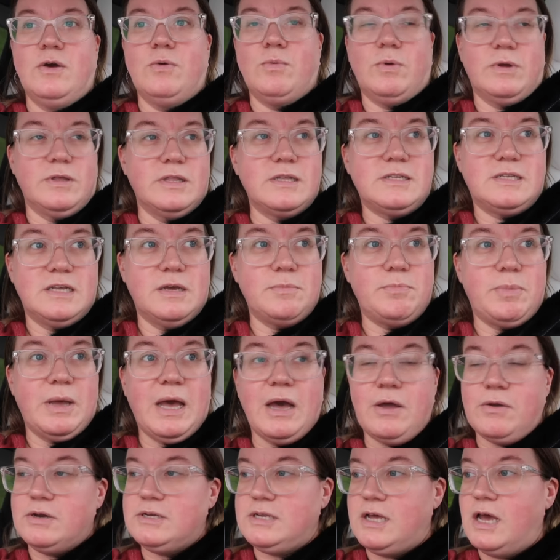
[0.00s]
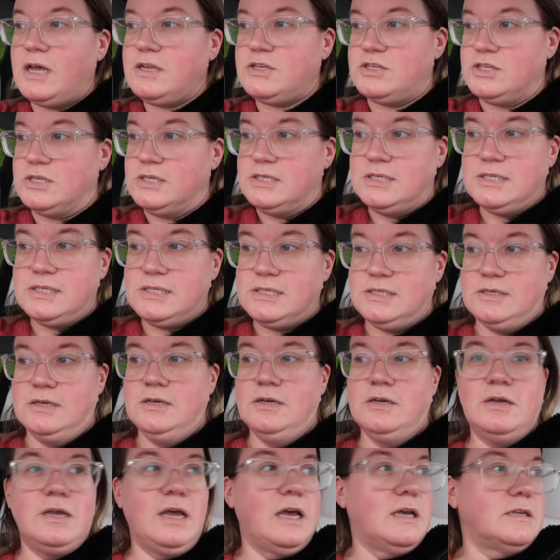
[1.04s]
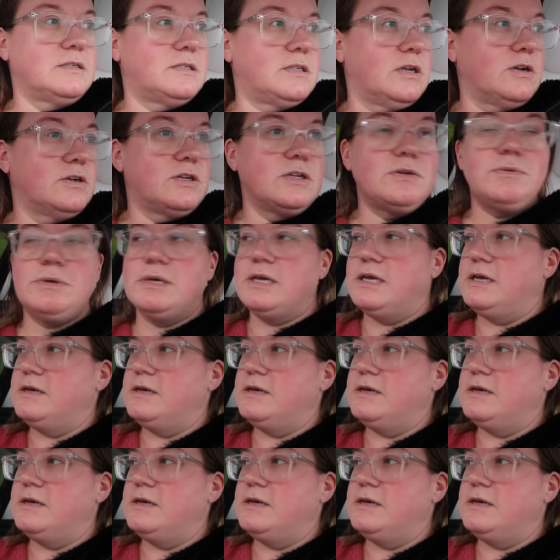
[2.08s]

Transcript: where the dip powder touches as they're doing